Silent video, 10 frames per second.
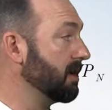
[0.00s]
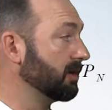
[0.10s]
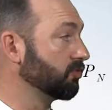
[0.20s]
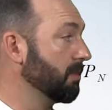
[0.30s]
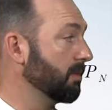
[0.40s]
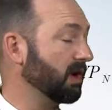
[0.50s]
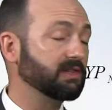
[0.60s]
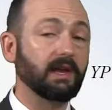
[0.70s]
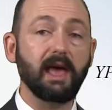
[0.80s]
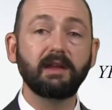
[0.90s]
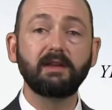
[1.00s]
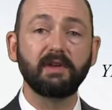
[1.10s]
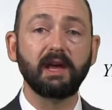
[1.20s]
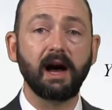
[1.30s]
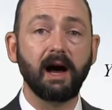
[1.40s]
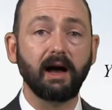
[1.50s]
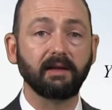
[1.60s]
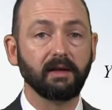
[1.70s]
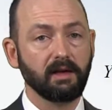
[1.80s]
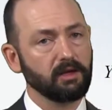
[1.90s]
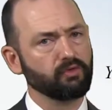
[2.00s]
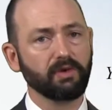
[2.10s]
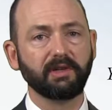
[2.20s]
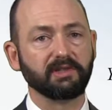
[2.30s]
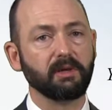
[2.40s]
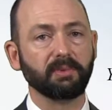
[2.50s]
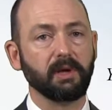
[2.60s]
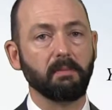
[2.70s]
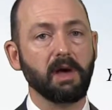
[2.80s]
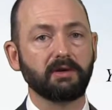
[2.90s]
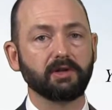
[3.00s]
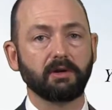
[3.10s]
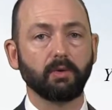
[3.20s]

because remember I said NDVI is really simply a measure,